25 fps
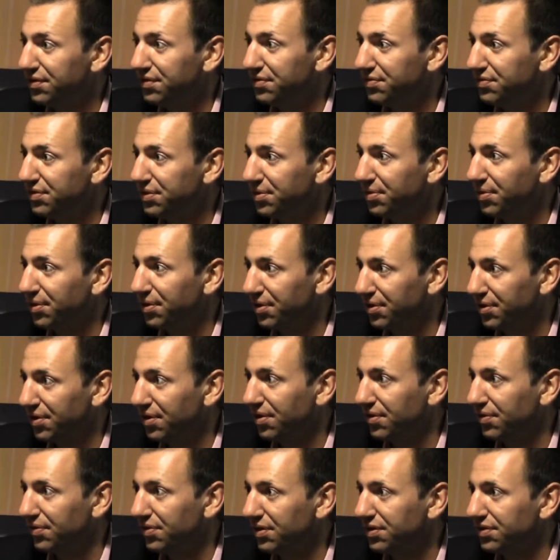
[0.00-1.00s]
as a viewer in
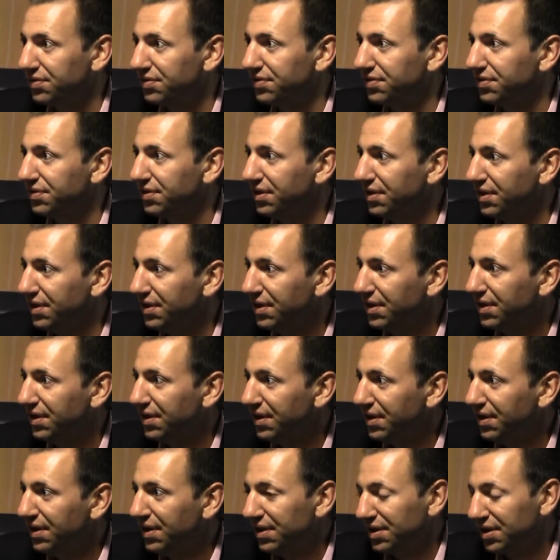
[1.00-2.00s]
all this
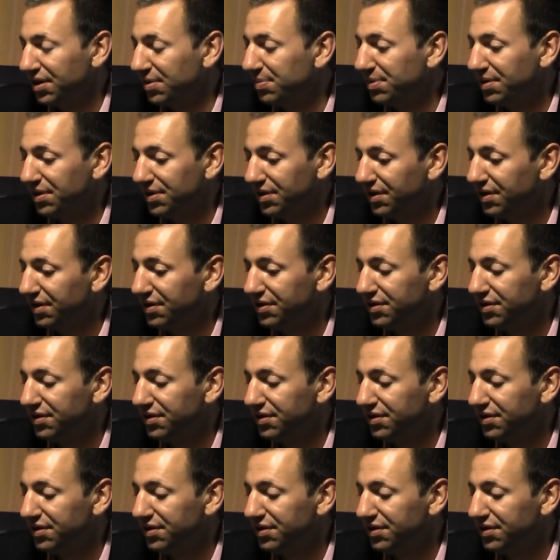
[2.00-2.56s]
can be